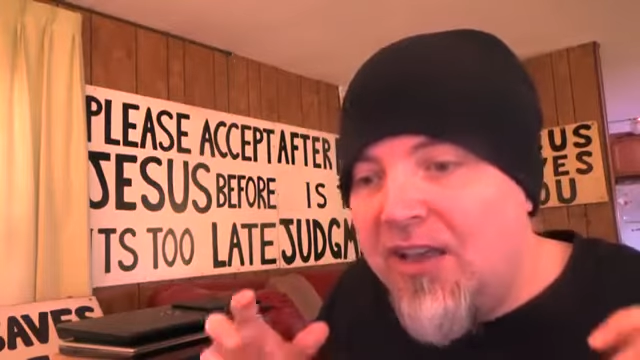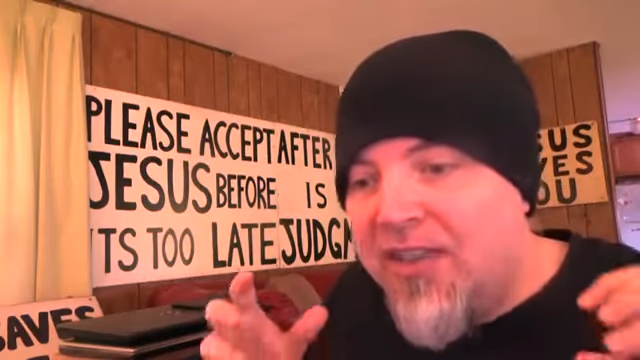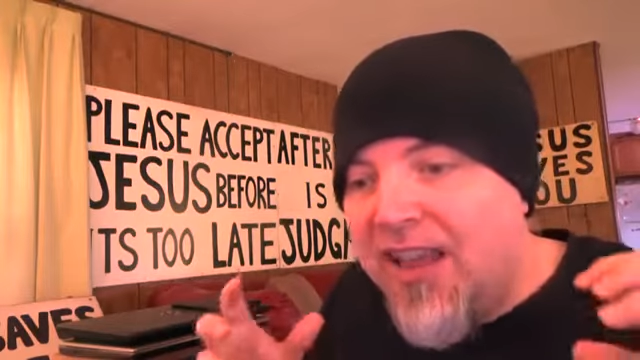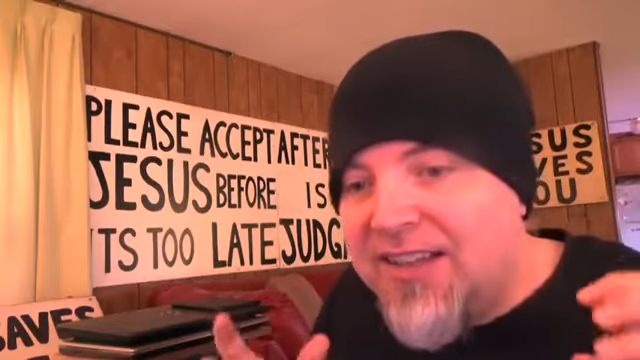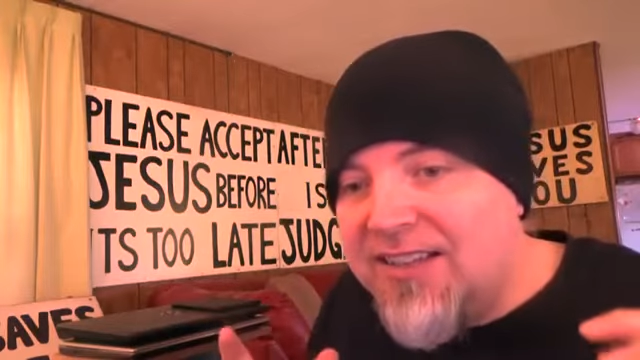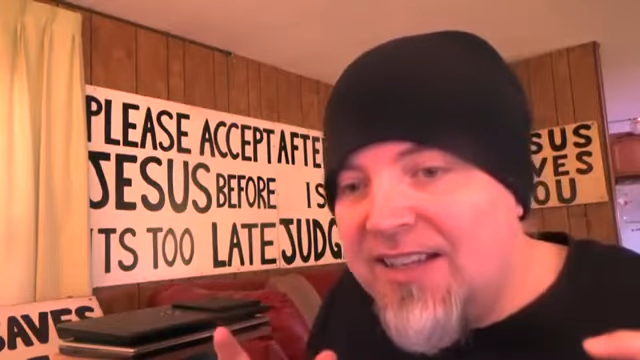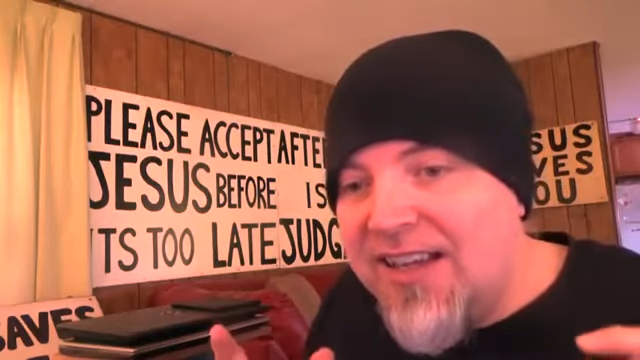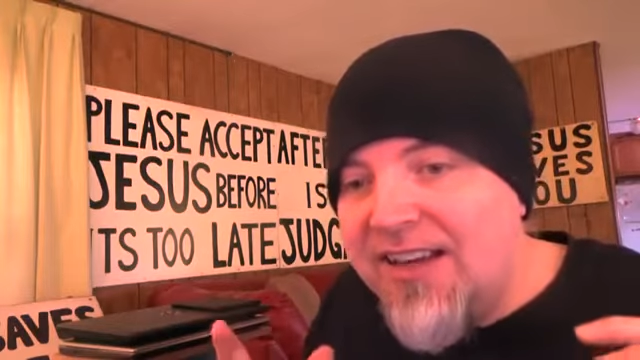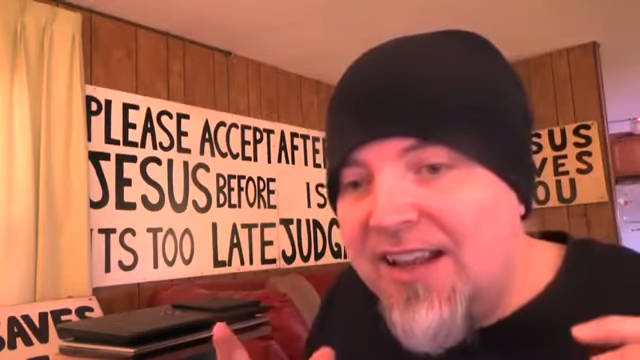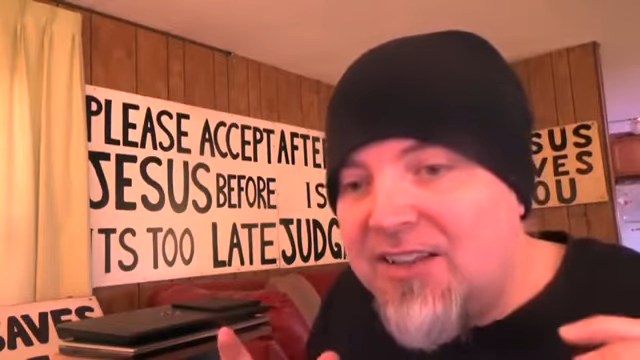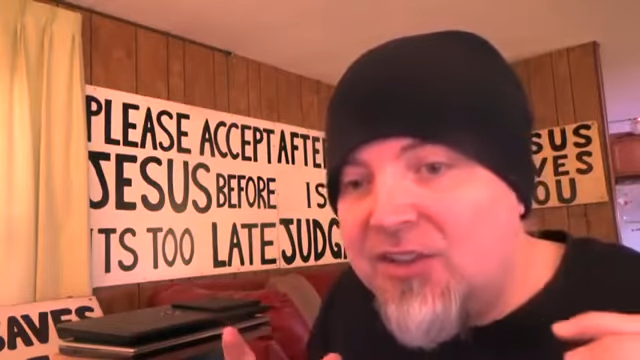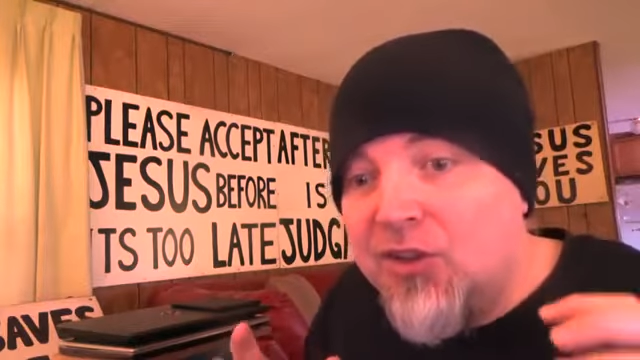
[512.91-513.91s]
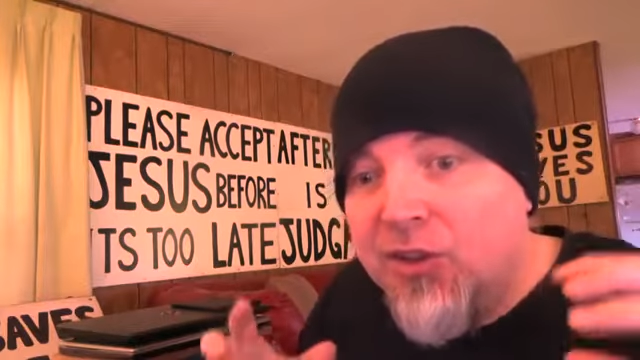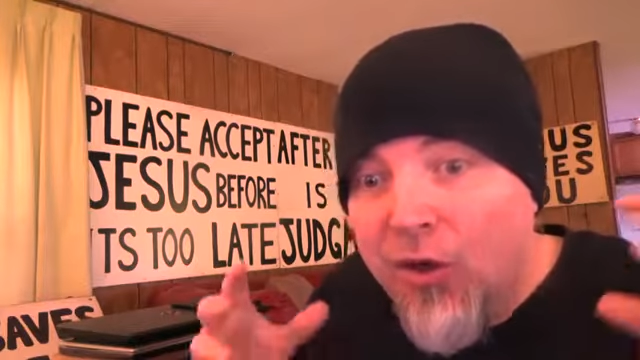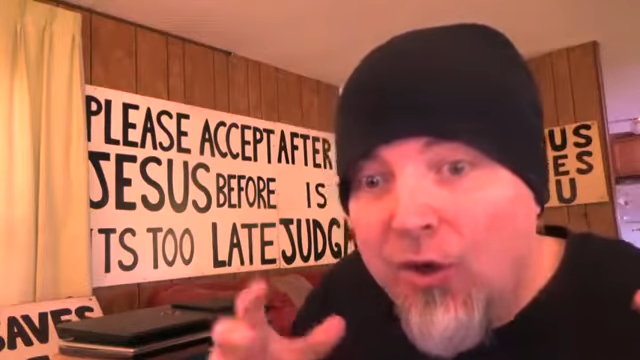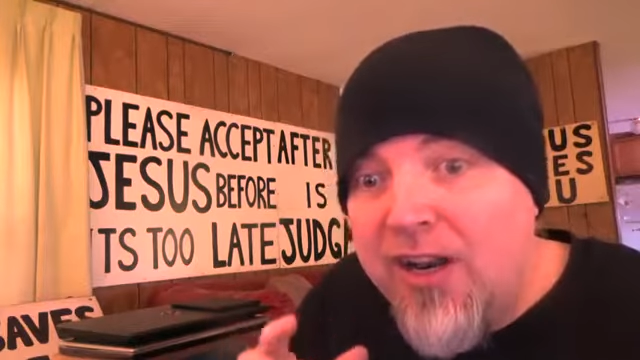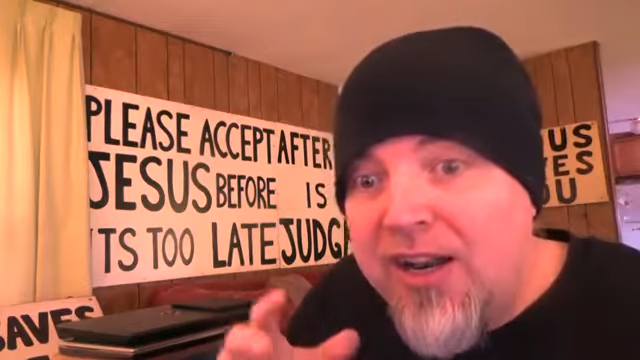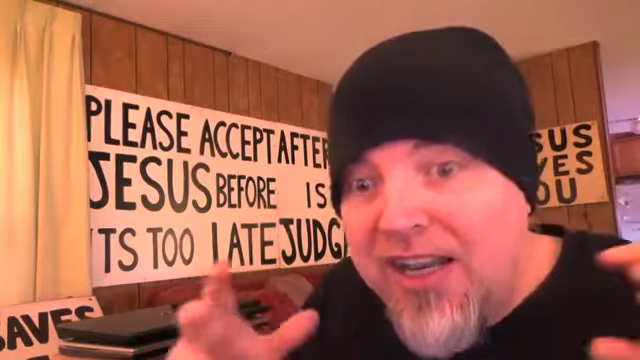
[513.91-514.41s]
they see it as
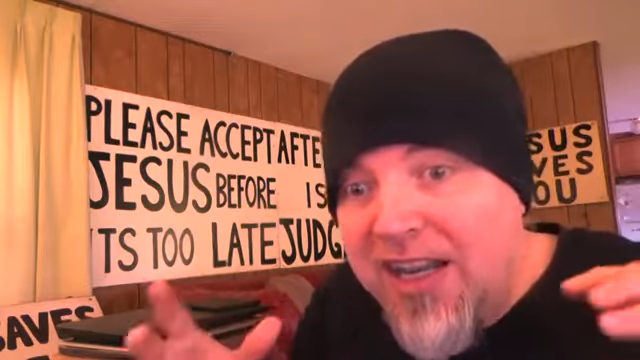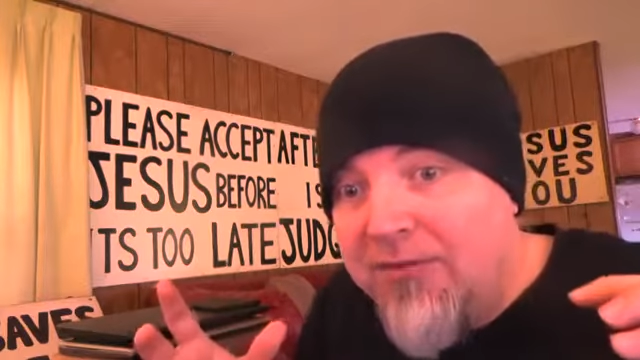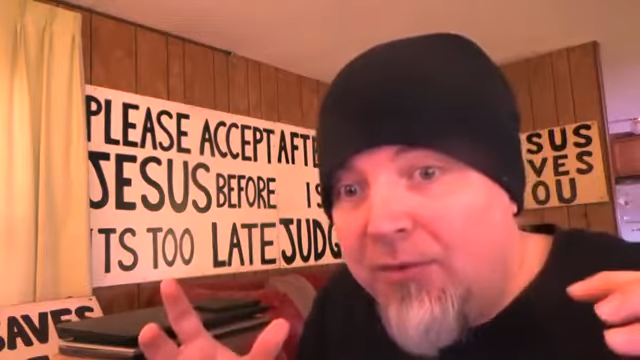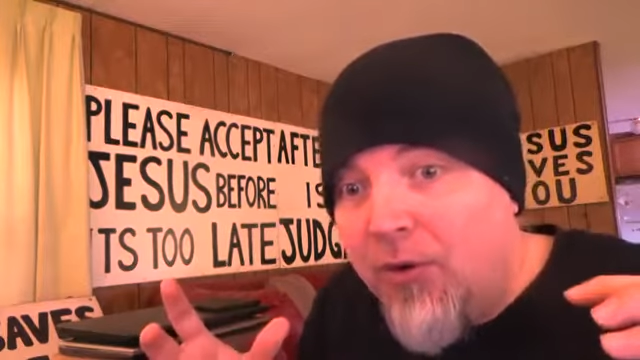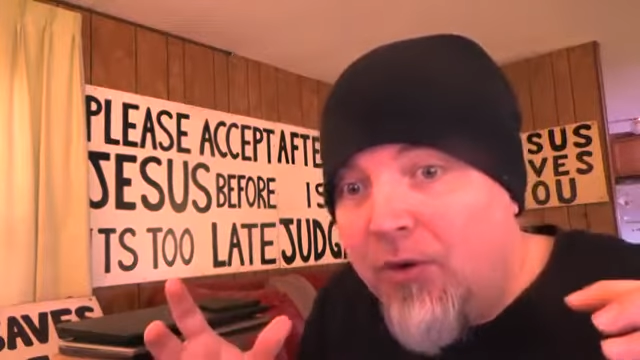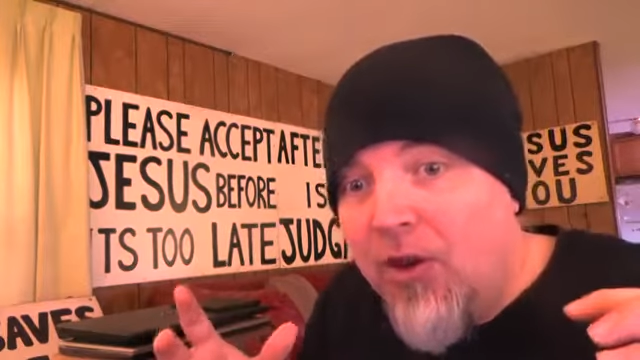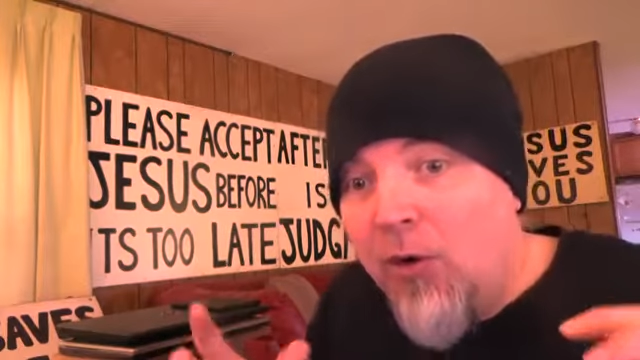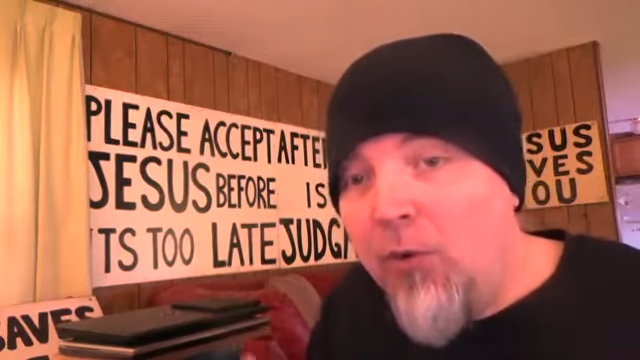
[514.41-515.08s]
good and evil,